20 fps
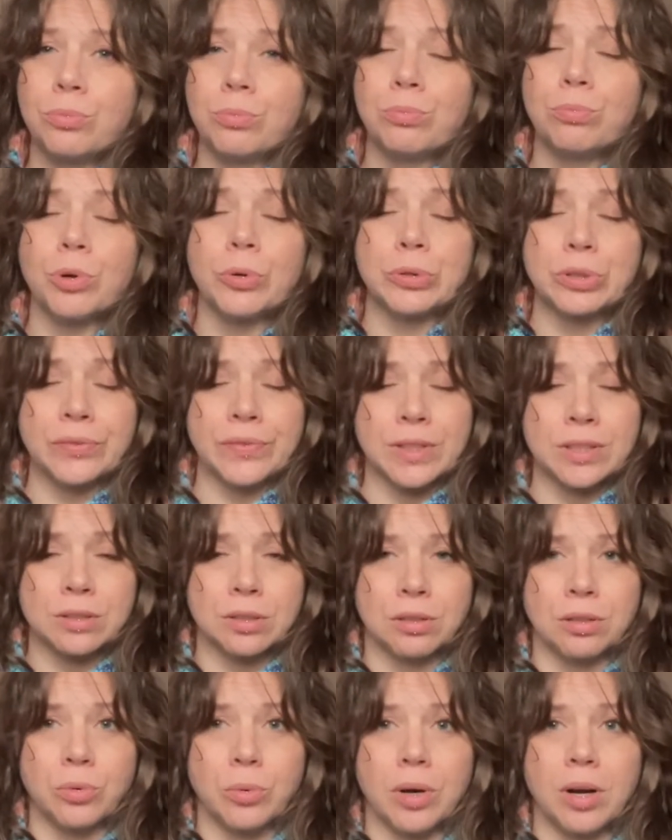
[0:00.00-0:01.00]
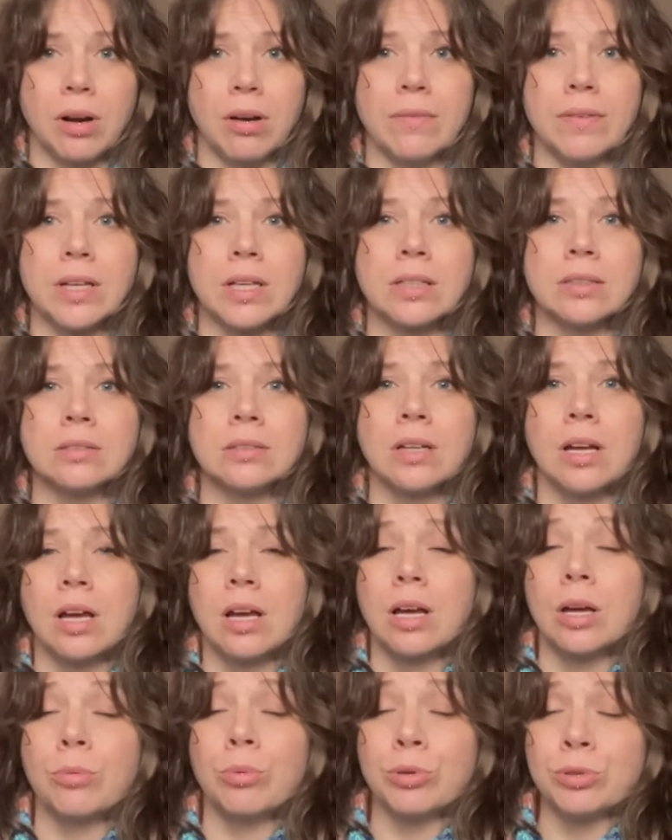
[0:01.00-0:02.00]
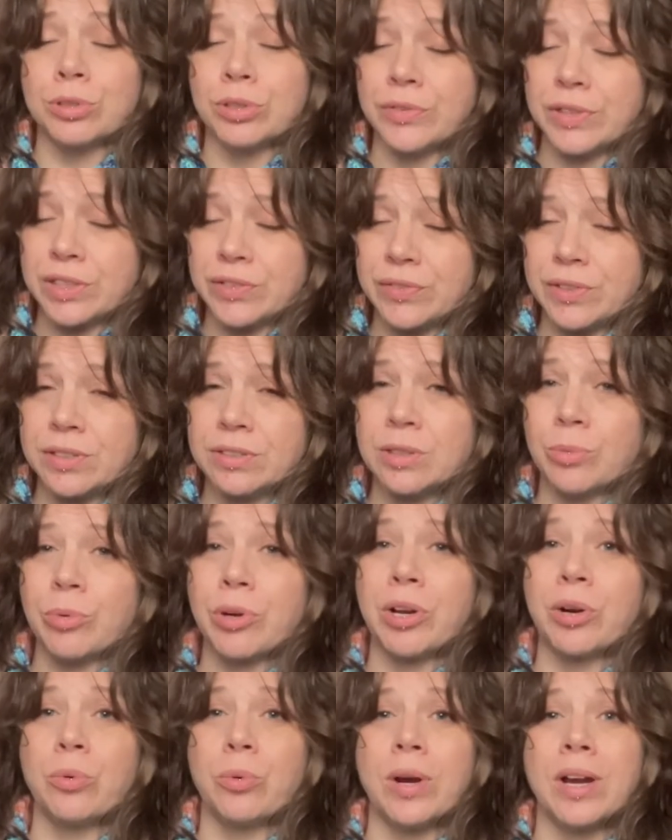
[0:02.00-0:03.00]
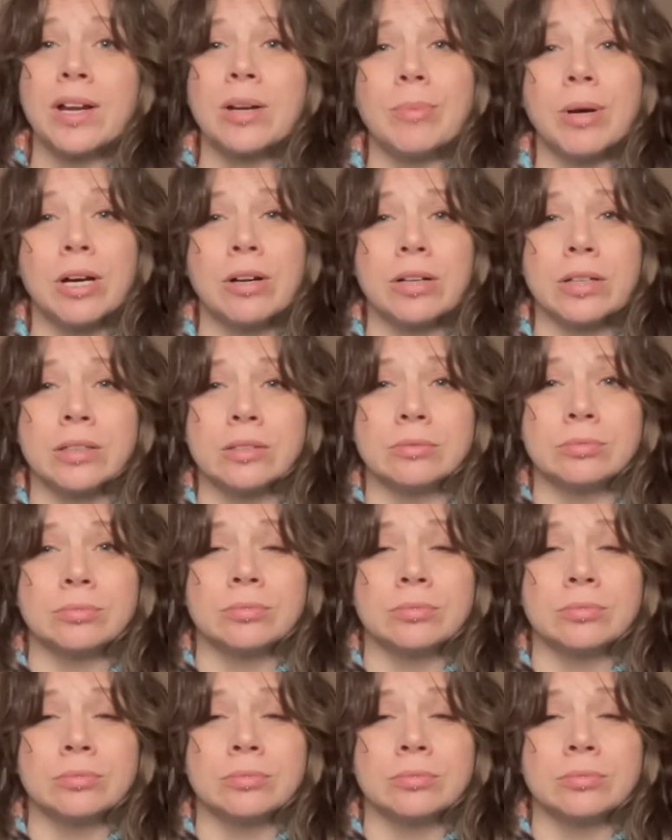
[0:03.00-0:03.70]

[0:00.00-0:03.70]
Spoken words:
Most of us are aware of it. Most of us feel some kind of way about it.